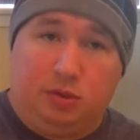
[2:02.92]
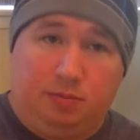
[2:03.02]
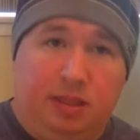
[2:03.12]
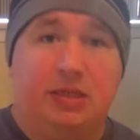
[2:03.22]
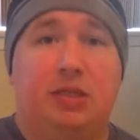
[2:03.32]
a
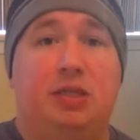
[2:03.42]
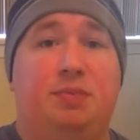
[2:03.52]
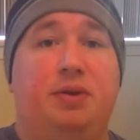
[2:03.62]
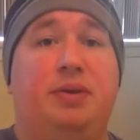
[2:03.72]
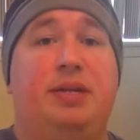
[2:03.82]
pleasant
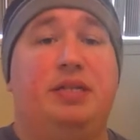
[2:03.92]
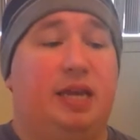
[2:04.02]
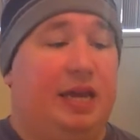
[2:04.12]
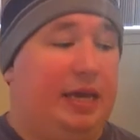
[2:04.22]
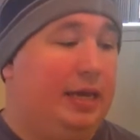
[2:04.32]
experience
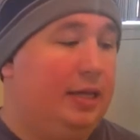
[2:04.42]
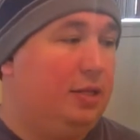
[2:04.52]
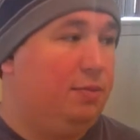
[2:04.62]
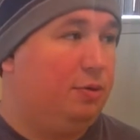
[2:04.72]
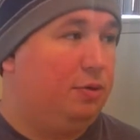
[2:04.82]
and the
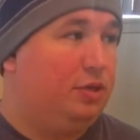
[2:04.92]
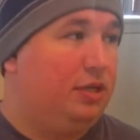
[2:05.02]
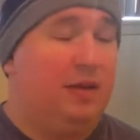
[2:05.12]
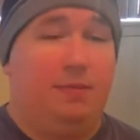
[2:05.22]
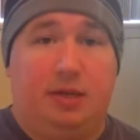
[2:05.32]
person
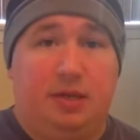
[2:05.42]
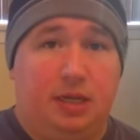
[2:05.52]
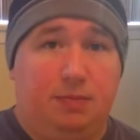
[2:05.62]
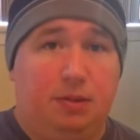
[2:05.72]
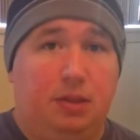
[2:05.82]
gave me a
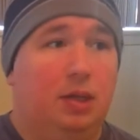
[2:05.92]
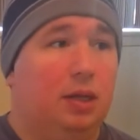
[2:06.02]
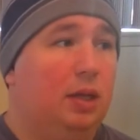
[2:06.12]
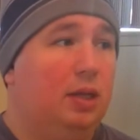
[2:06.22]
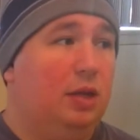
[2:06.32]
tip,
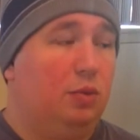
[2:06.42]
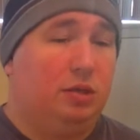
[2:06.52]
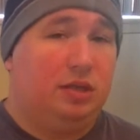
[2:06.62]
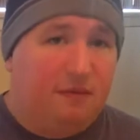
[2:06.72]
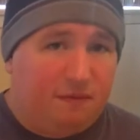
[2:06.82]
they
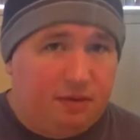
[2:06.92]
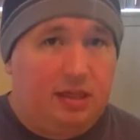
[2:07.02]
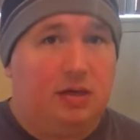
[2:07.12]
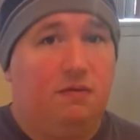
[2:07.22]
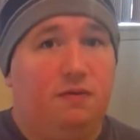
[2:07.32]
were definitely
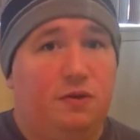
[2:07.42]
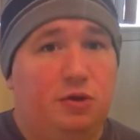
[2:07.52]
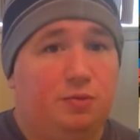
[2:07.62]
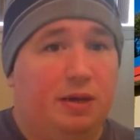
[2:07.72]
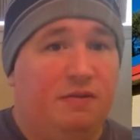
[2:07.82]

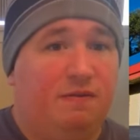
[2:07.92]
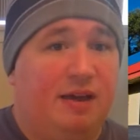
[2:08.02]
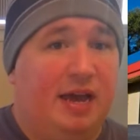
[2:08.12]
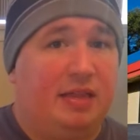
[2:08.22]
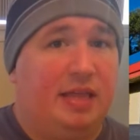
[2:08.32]
confused by the
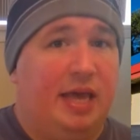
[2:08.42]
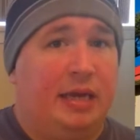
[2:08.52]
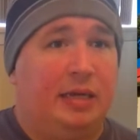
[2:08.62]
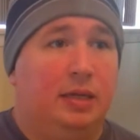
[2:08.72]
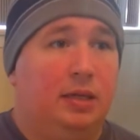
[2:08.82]
fact
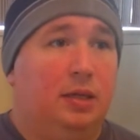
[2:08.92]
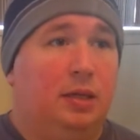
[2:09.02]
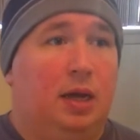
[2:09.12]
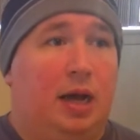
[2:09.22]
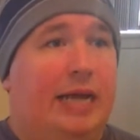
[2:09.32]
that
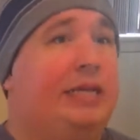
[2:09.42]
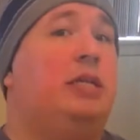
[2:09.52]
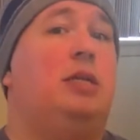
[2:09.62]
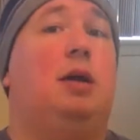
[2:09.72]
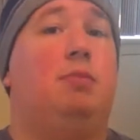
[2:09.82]
I
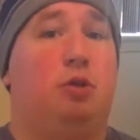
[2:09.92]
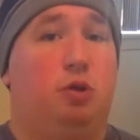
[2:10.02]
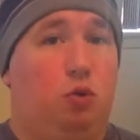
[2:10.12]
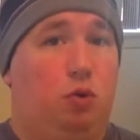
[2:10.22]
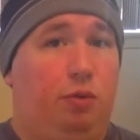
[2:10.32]
didn't come to the
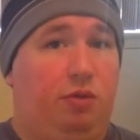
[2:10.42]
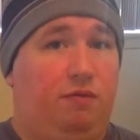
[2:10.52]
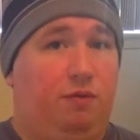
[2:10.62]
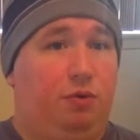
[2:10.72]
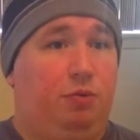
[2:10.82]
door with the
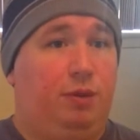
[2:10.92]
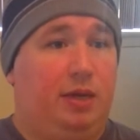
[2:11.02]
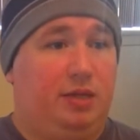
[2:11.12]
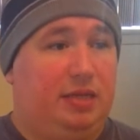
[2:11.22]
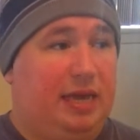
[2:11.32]
food
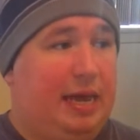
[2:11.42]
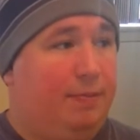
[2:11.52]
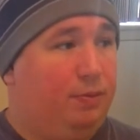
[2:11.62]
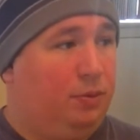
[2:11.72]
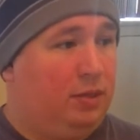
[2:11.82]
because the
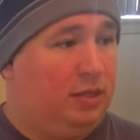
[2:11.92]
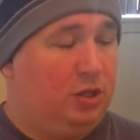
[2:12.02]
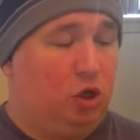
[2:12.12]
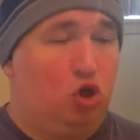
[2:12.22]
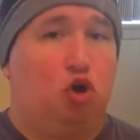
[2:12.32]
app, it's
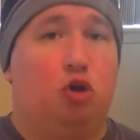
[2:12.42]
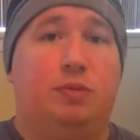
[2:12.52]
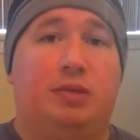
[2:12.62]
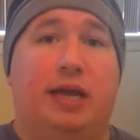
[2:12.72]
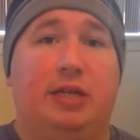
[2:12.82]
a
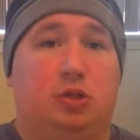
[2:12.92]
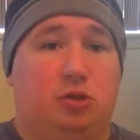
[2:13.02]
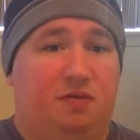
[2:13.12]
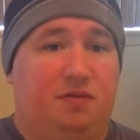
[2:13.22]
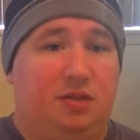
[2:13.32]
curbside
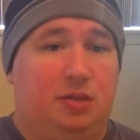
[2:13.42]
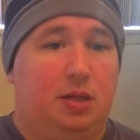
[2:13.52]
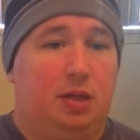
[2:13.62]
service.